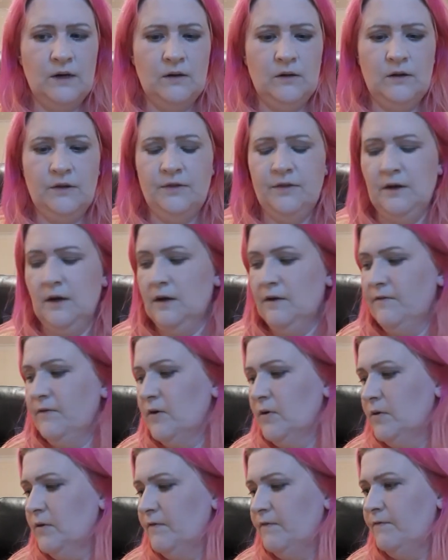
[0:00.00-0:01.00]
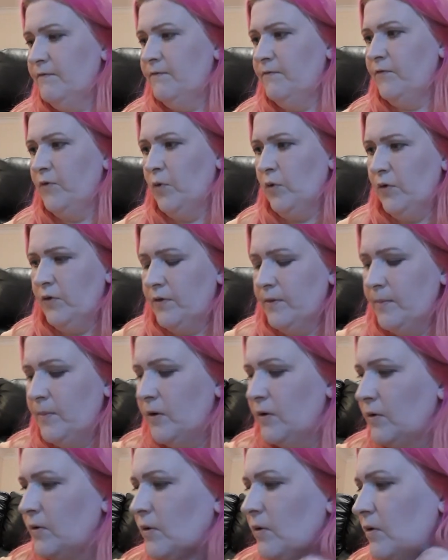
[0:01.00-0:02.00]
I think I've got the 4th. I've
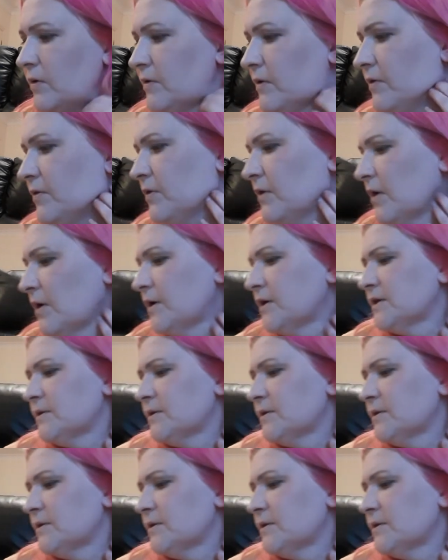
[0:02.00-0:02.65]
not got the 3rd,